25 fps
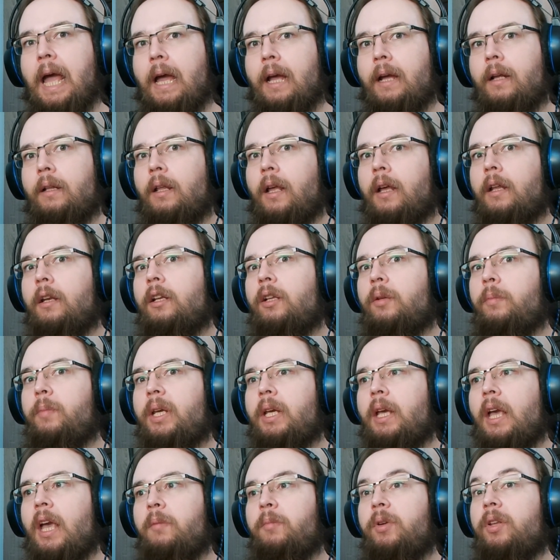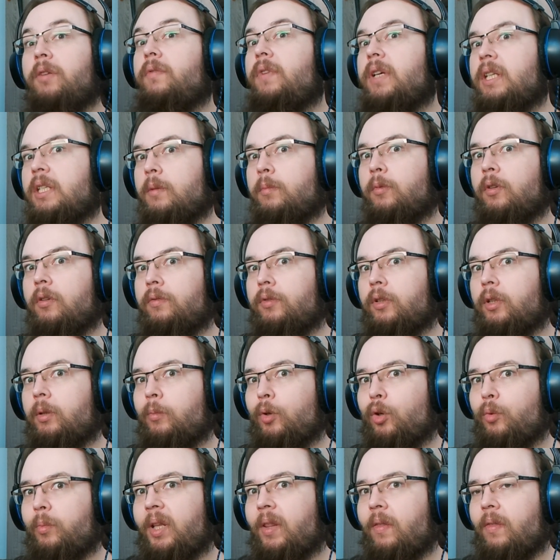hand and it became invisible for
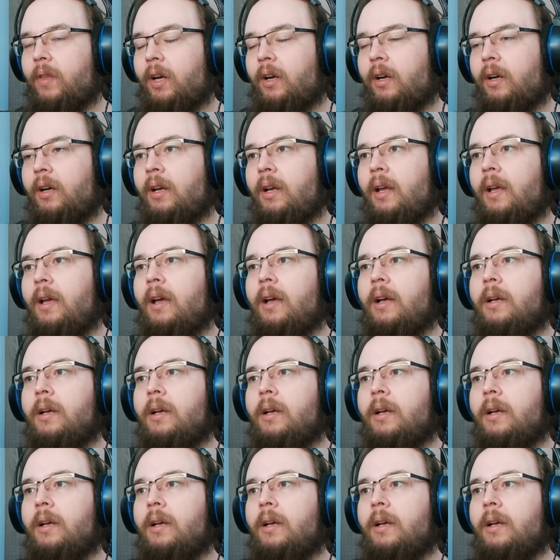a moment there.